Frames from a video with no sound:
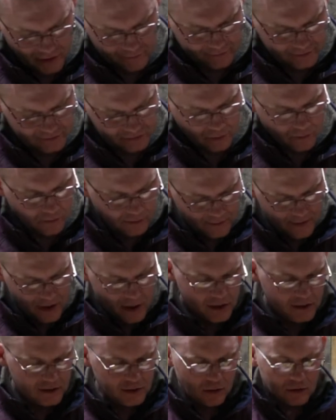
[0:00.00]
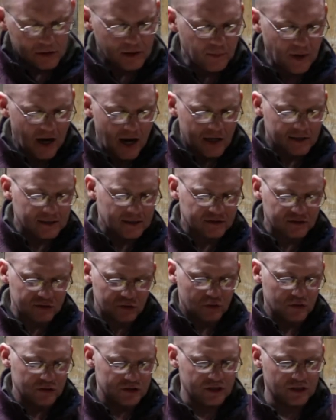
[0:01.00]
it, so the only part that's
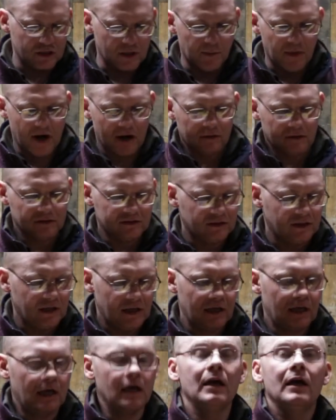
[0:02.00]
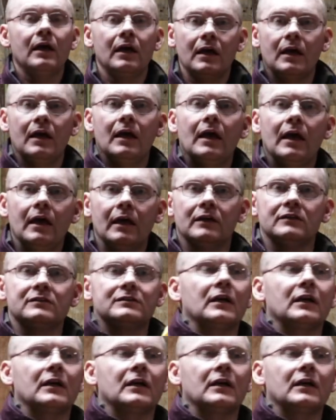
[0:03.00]
touching the barrels is the